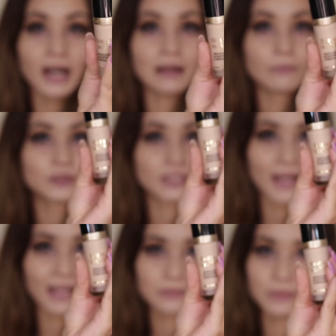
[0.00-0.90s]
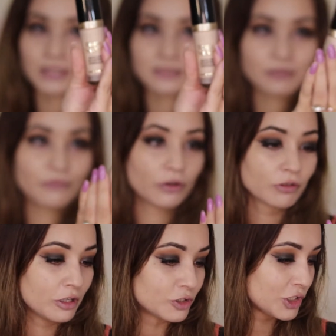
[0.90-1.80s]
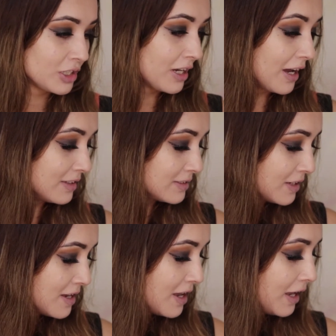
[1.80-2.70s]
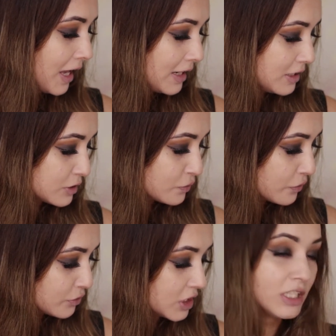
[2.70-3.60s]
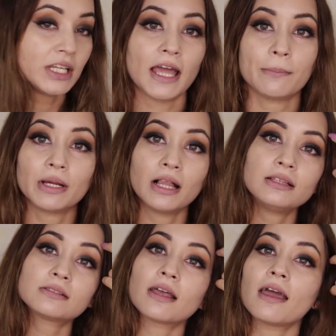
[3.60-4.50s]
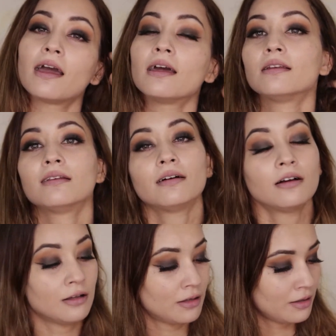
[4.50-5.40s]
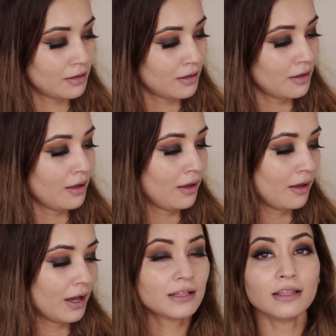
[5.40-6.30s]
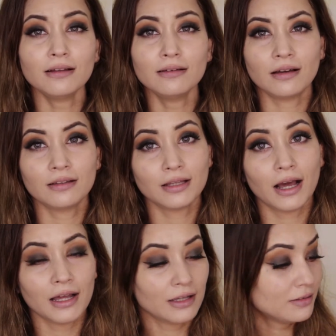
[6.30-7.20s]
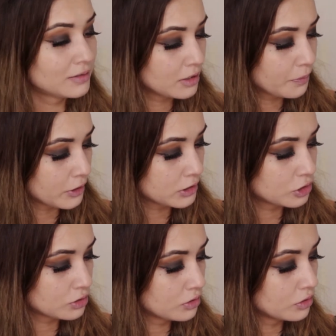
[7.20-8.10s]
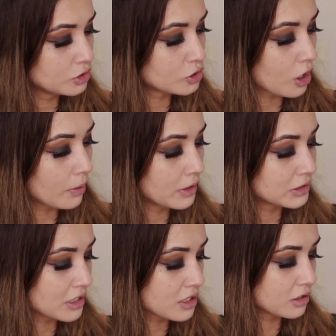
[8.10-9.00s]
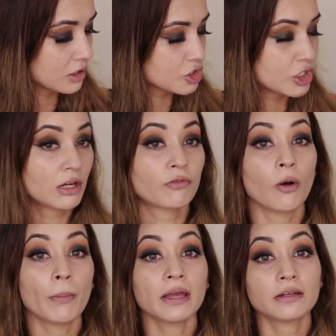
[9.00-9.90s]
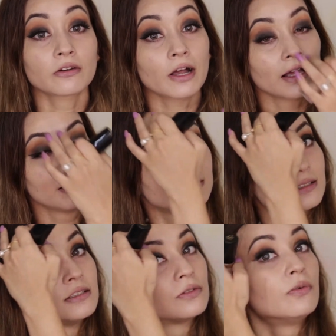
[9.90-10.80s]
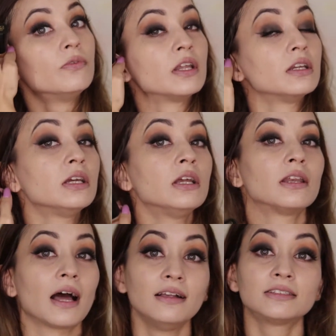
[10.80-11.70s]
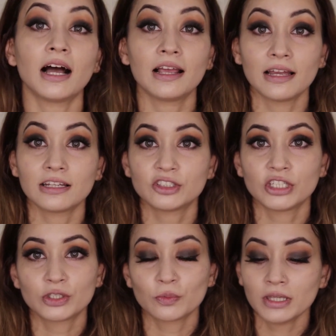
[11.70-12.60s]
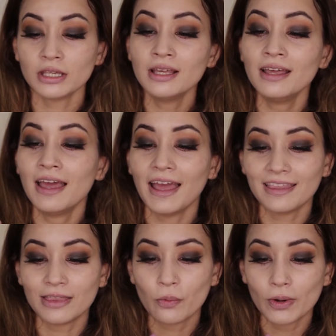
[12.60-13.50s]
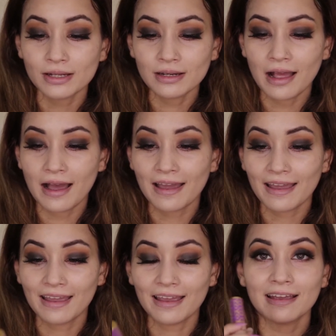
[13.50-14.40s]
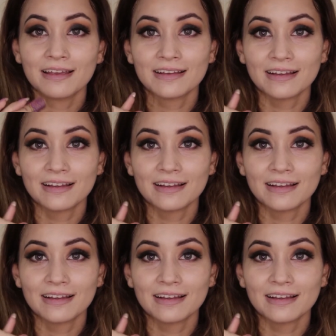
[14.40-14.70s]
almost as big as a foundation, guys, and it is 15 mls, and I think I did a pretty good job in selecting the shade for my under eyes. It is a very nice highlighting shade to me, and the one I